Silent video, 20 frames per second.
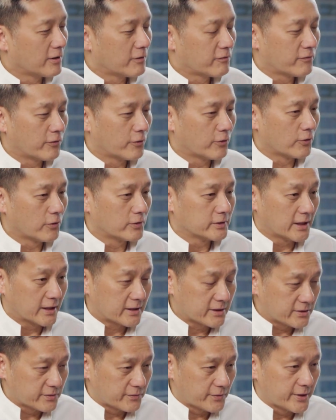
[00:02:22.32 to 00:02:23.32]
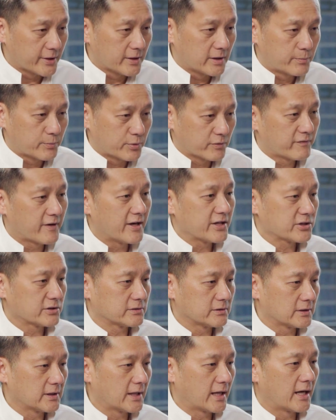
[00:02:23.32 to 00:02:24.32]
for their career,
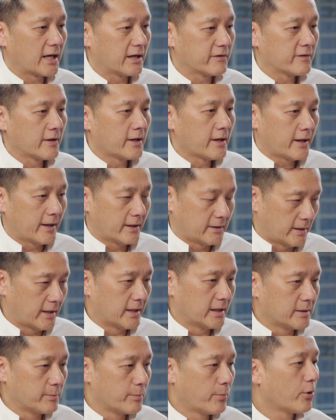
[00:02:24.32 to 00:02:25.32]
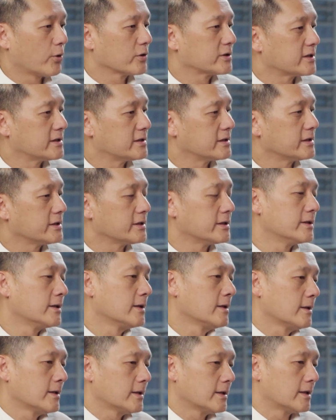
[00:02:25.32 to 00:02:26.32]
professional life, and importantly,
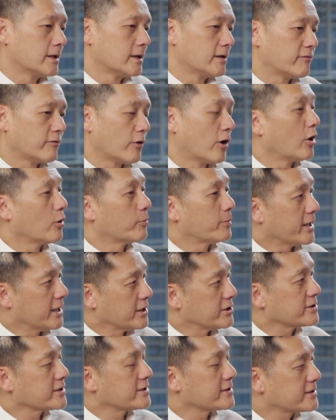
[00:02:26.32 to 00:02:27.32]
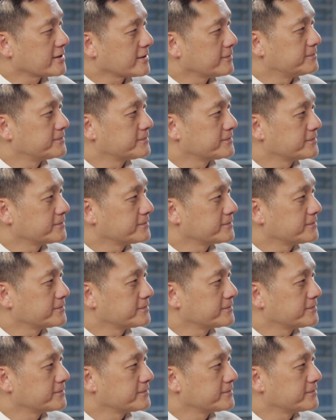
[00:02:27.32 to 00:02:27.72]
for our patients.